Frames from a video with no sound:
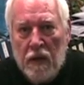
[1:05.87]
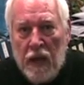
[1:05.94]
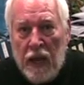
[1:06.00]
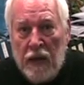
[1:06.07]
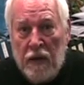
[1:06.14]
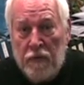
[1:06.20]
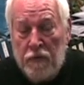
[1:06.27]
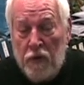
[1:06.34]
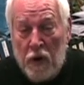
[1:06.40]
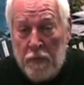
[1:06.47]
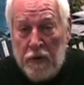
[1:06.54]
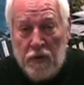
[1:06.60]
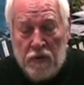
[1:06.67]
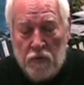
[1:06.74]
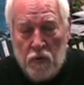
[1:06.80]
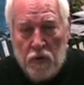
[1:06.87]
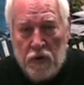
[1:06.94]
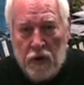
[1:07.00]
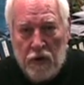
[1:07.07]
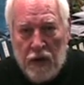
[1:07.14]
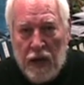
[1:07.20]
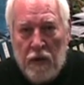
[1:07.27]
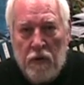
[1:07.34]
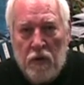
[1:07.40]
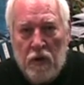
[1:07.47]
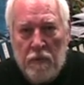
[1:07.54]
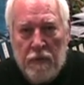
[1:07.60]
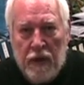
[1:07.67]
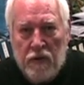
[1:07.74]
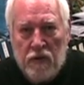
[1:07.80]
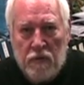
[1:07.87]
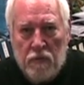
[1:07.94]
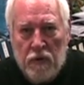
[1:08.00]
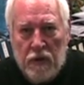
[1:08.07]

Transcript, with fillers: And if farming isn't working now, you can imagine